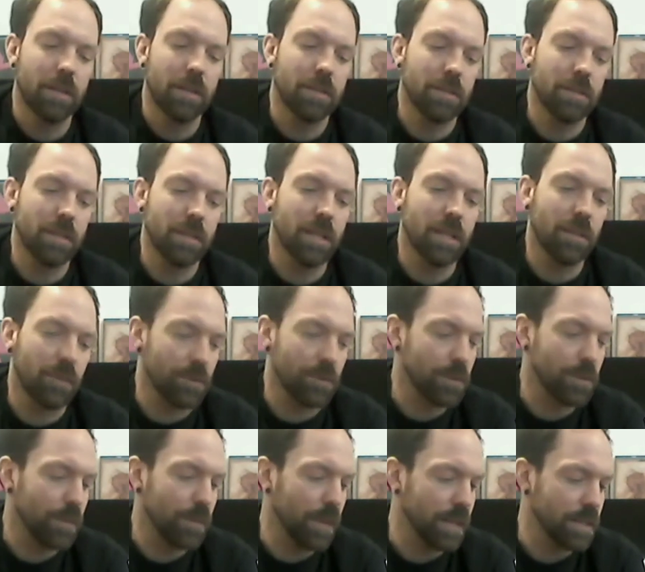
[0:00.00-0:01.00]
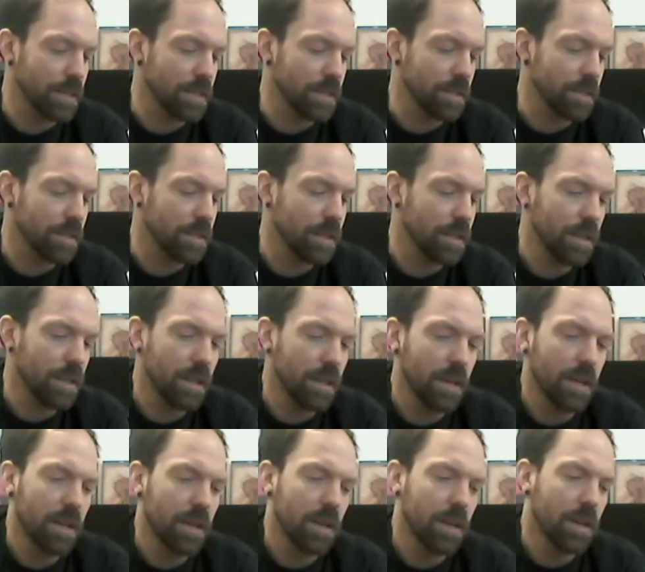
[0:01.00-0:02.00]
seeing those places,
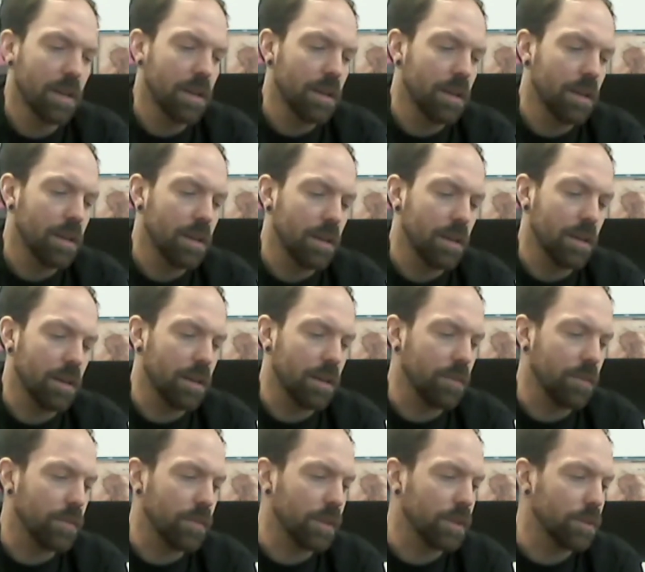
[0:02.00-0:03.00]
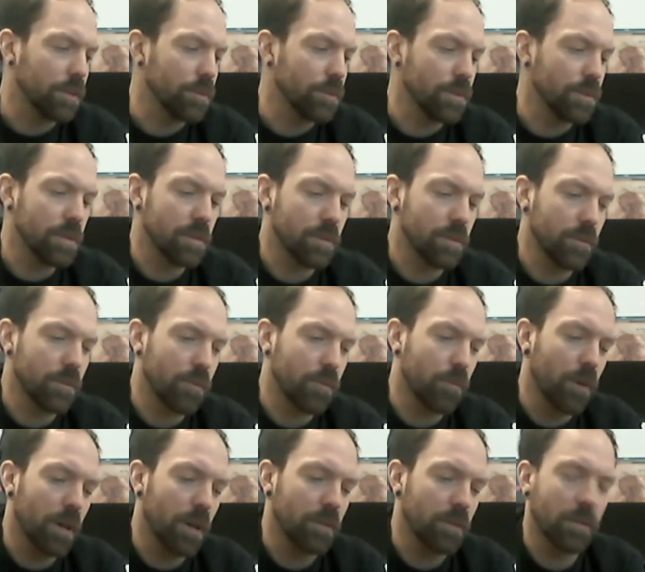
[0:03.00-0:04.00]
and that goes
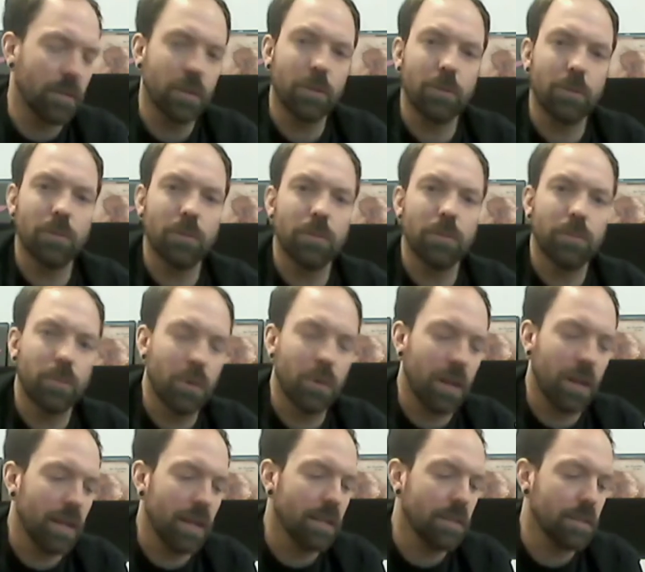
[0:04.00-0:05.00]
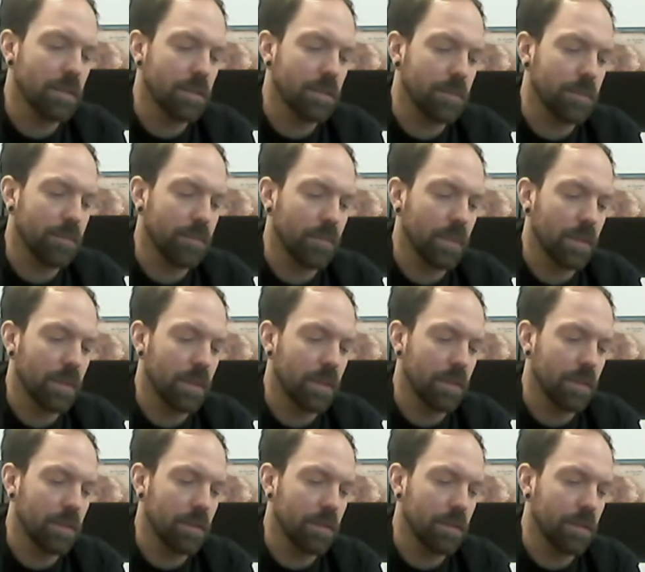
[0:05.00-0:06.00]
throughout the whole booklet.
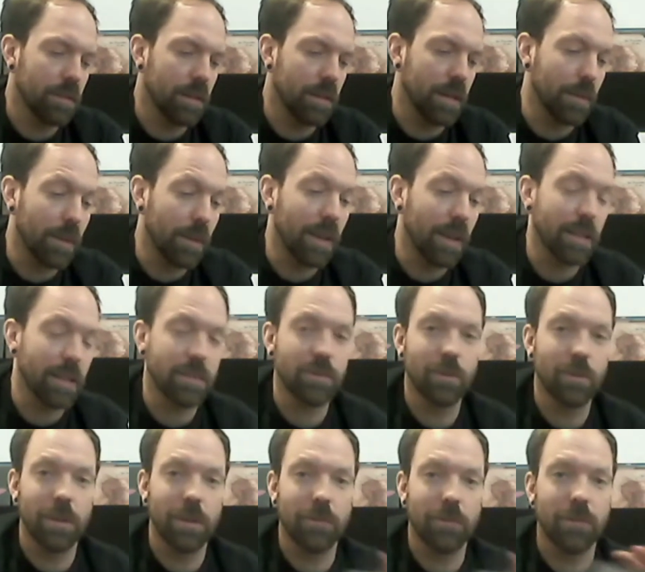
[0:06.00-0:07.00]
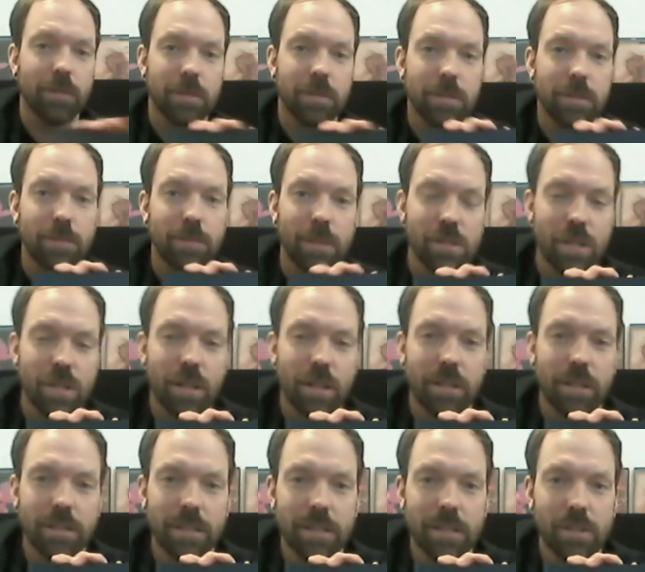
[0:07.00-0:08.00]
I'm glad to have this special
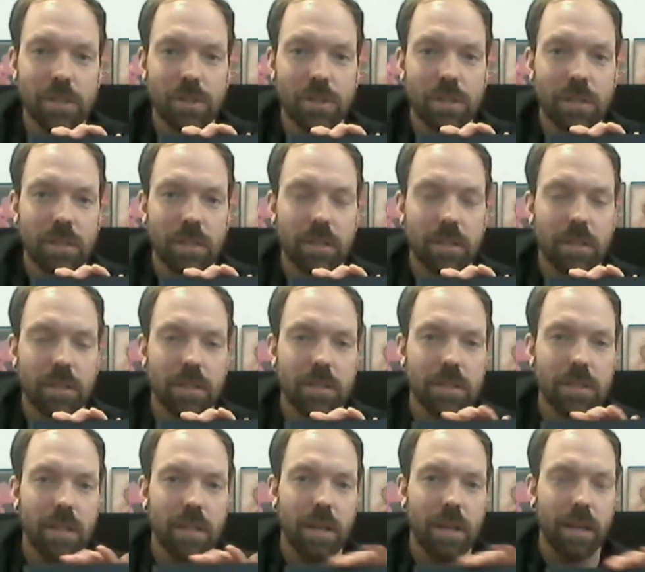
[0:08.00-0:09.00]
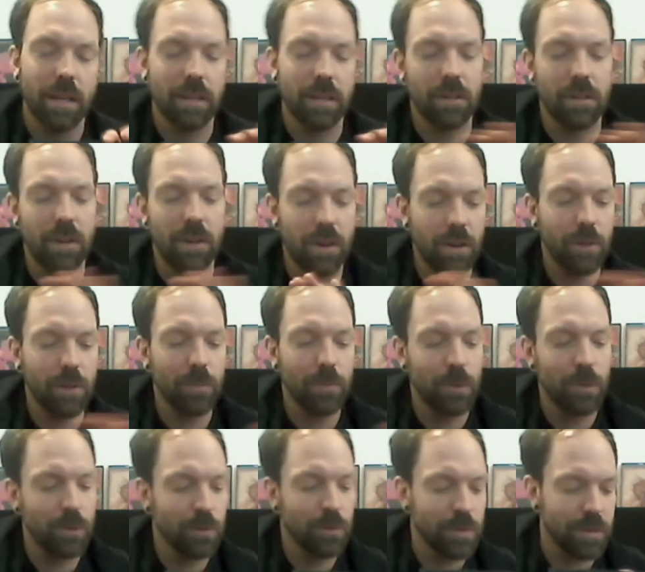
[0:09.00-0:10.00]
edition. It's like
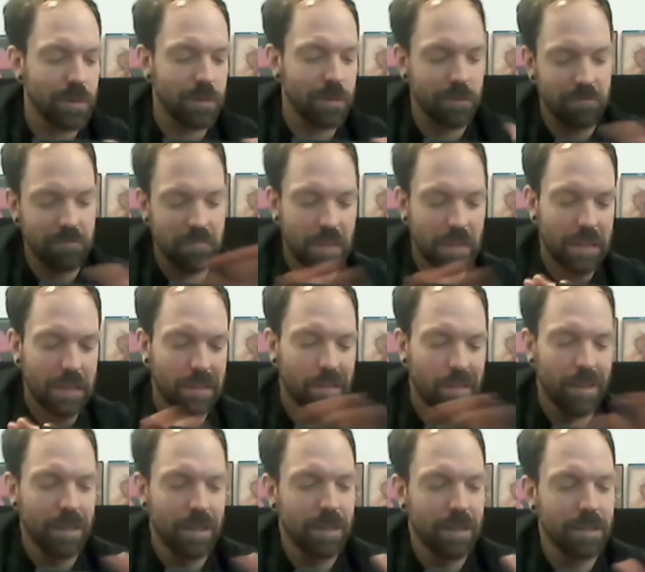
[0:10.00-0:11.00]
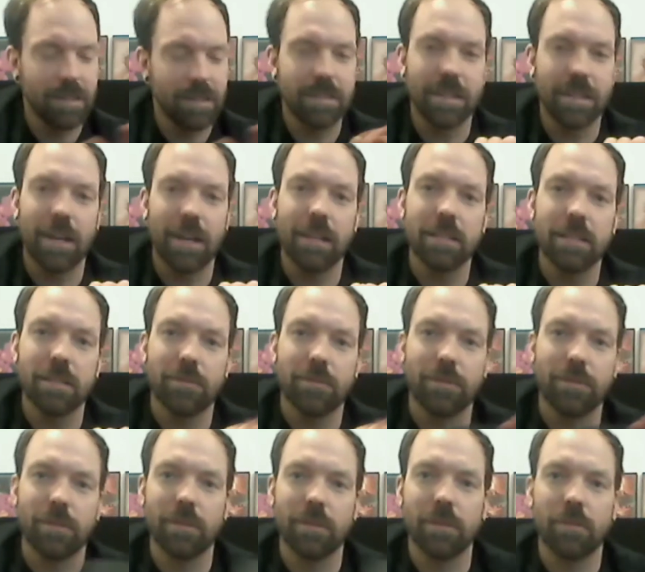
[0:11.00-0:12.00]
almost the size of
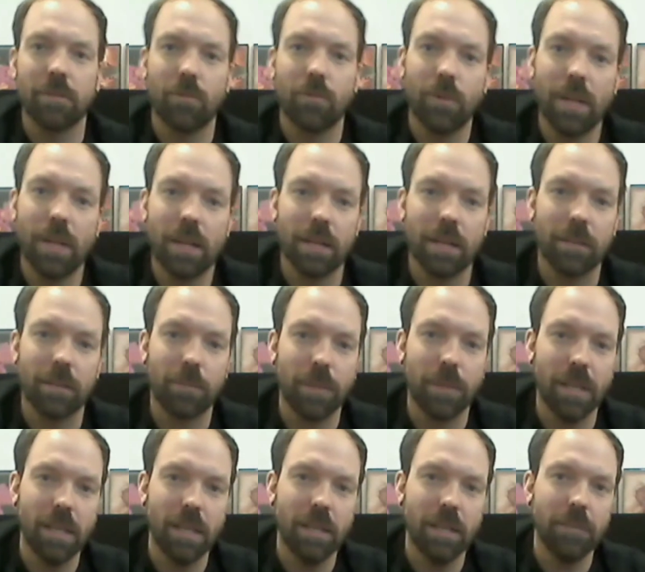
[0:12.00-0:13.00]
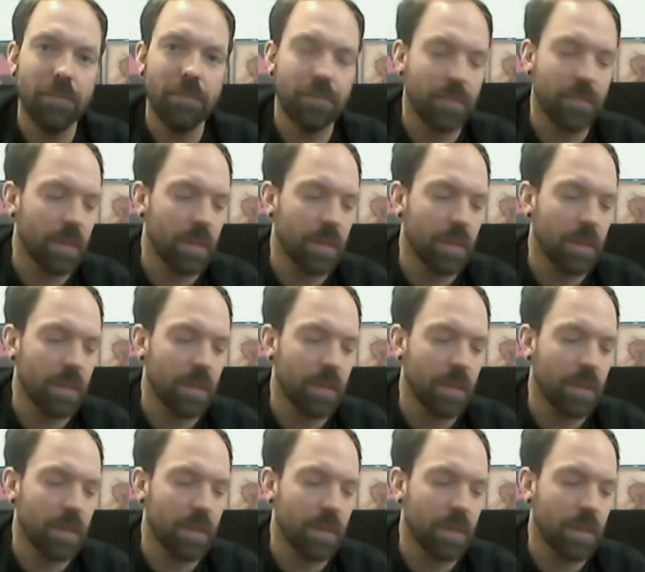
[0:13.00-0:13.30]
a real LP,